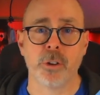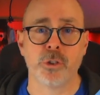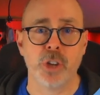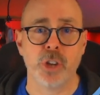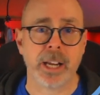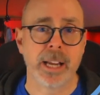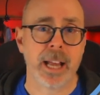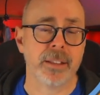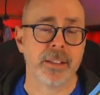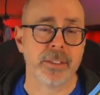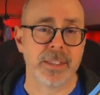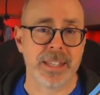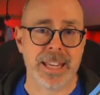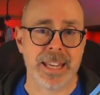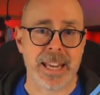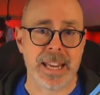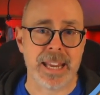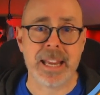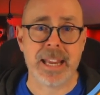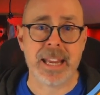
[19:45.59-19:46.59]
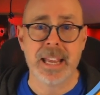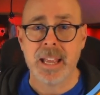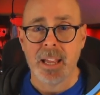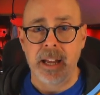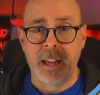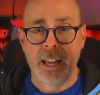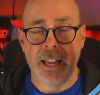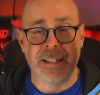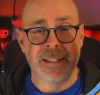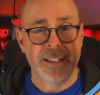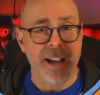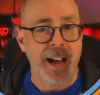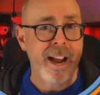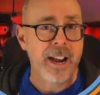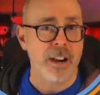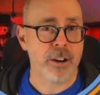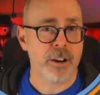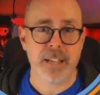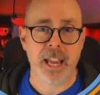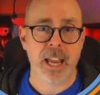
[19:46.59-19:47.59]
Check out the
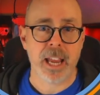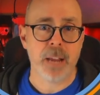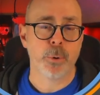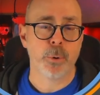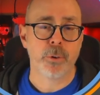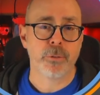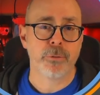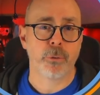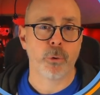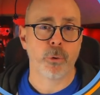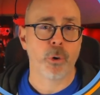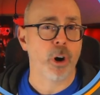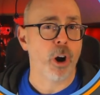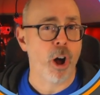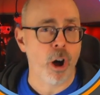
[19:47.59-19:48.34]
entire table for